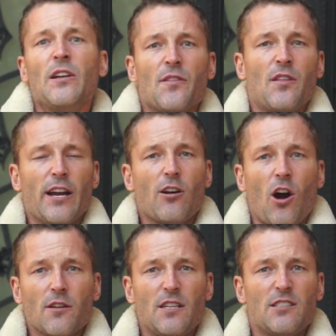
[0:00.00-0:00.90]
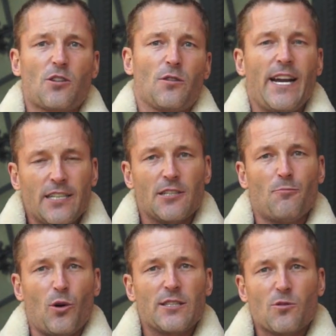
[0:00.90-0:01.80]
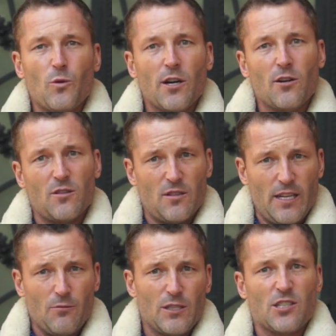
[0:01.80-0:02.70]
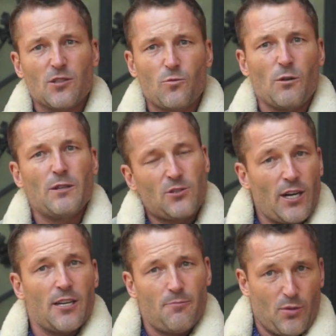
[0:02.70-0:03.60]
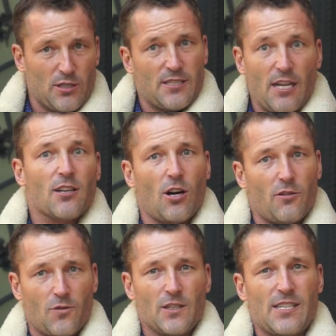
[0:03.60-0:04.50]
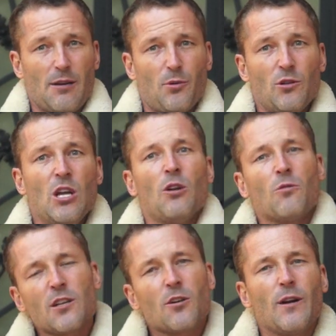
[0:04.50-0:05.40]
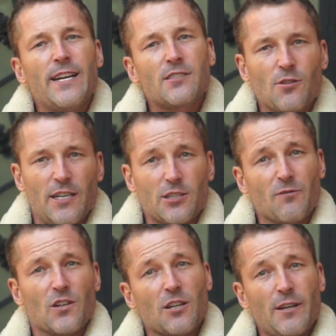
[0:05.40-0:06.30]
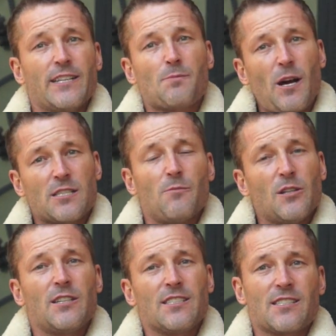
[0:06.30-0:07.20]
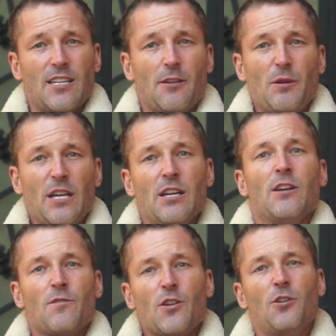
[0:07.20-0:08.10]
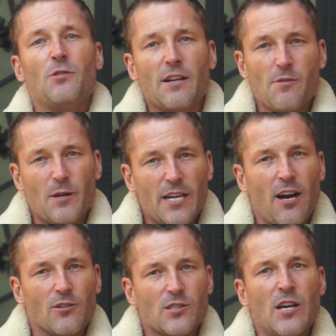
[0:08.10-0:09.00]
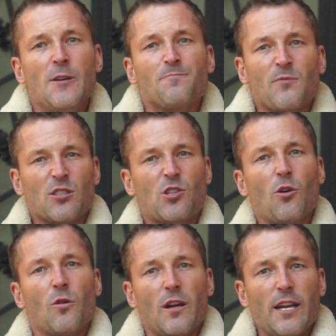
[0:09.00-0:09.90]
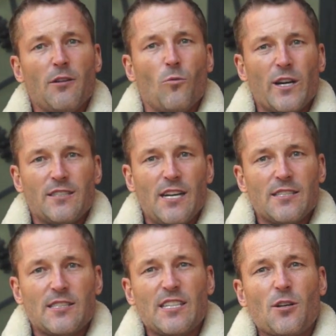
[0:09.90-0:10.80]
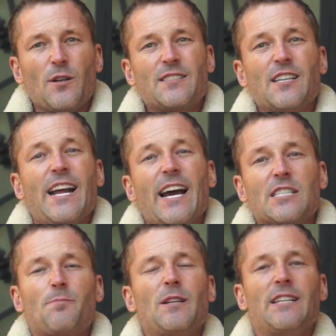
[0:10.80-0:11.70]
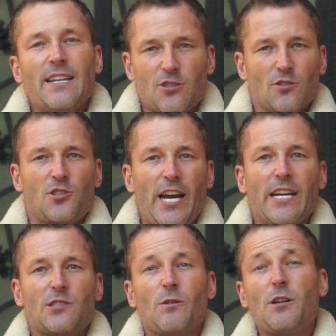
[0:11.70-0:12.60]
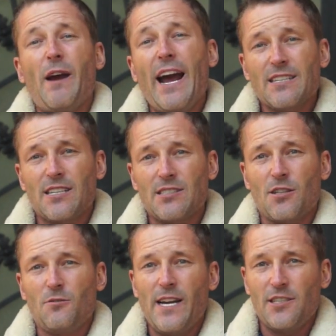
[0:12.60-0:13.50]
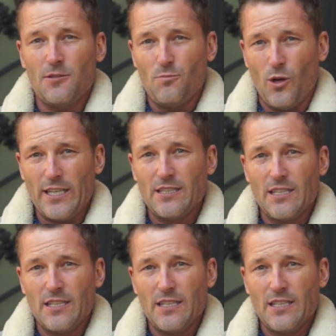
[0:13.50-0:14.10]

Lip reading: there are these creation points where, which is where we try to put the telecall, for example, where the greatest creation for the greatest possibilities is going to be for you and everybody else. So what it does is it creates an exponential change. When you access a creation point